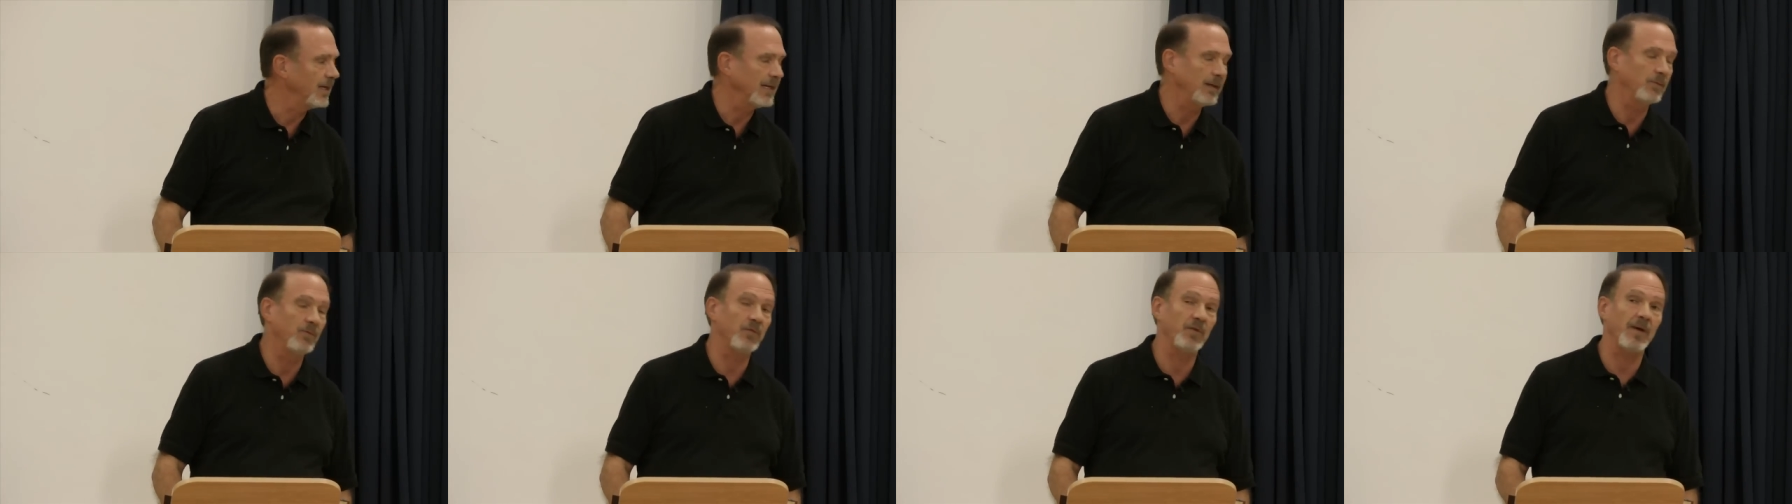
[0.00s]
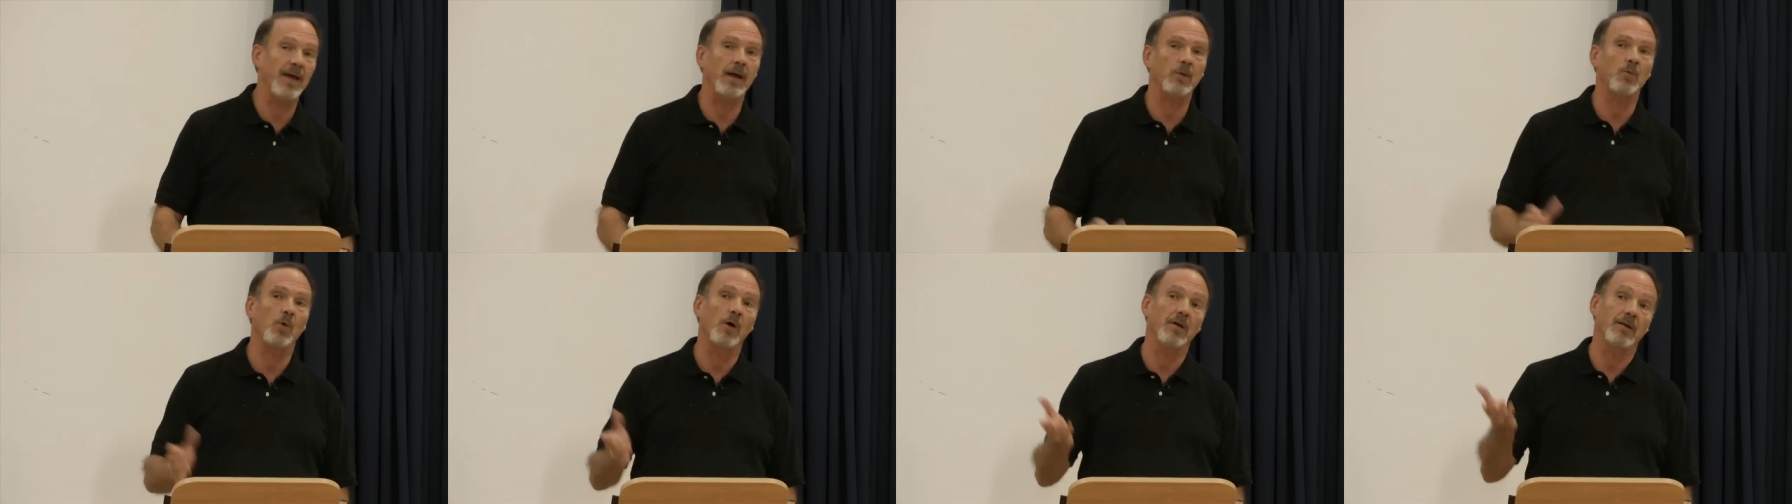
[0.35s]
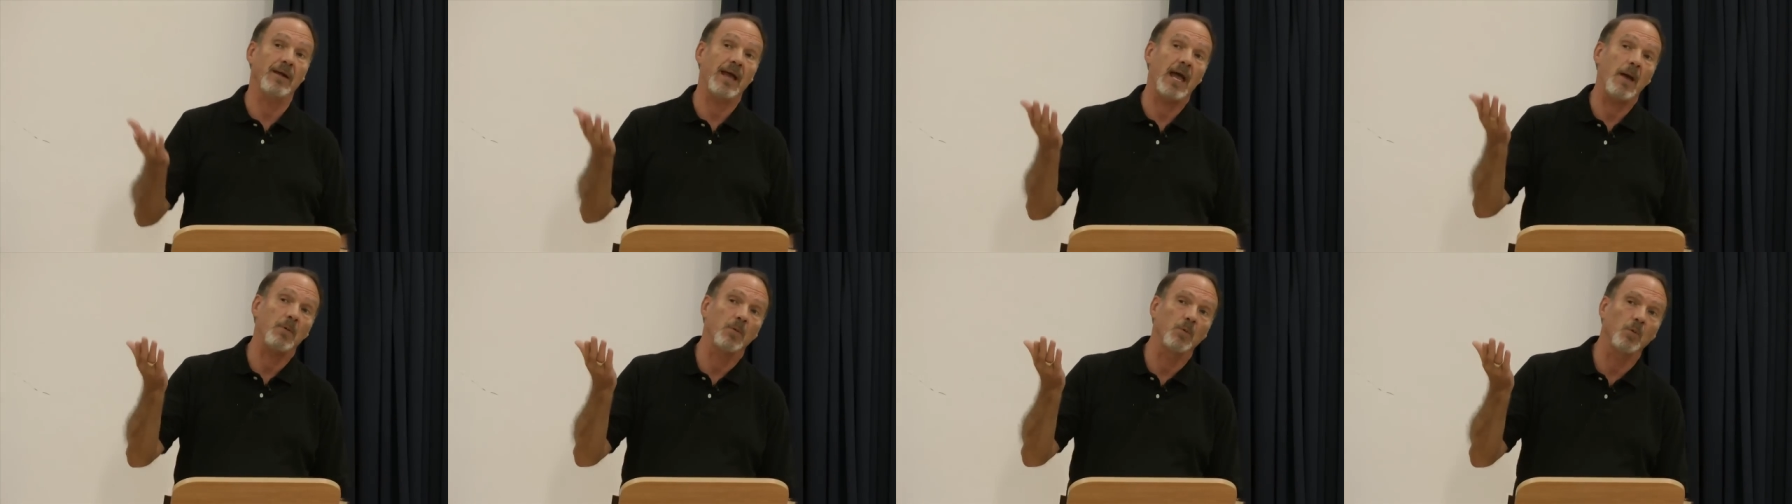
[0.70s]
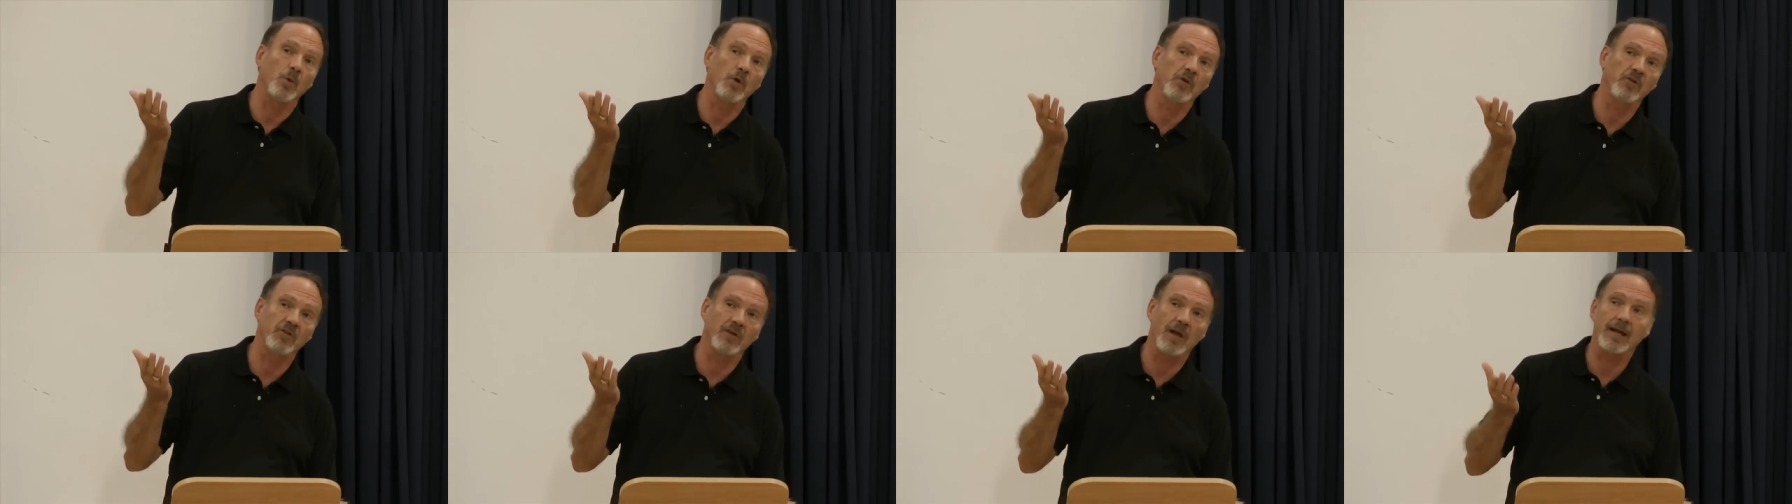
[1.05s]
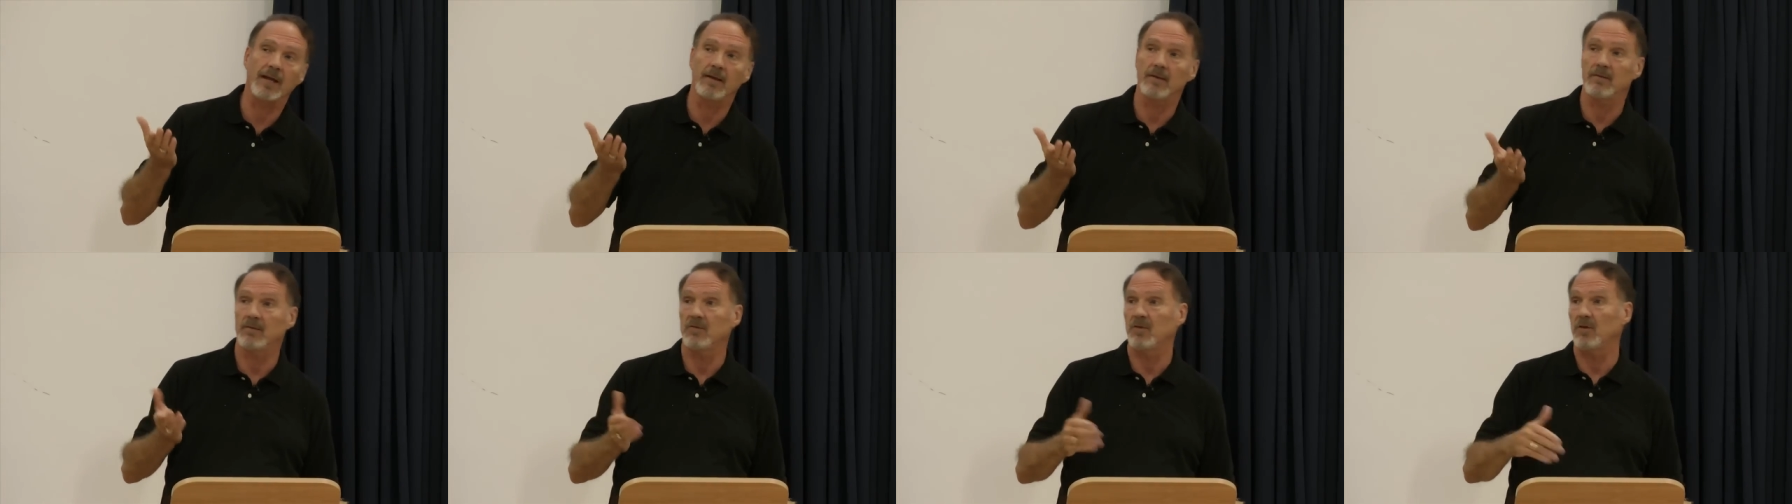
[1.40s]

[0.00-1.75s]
In fact, what happened was my